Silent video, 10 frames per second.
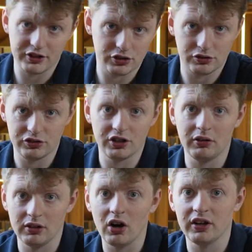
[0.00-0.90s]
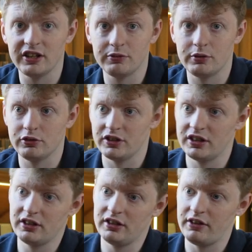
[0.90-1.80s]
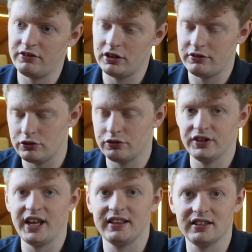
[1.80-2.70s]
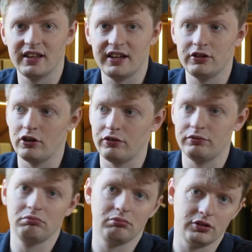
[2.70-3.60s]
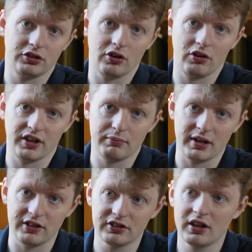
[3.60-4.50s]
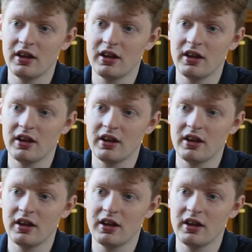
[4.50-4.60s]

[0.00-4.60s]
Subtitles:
shooters don't like this because if you just forget to take it off, it's a target missed.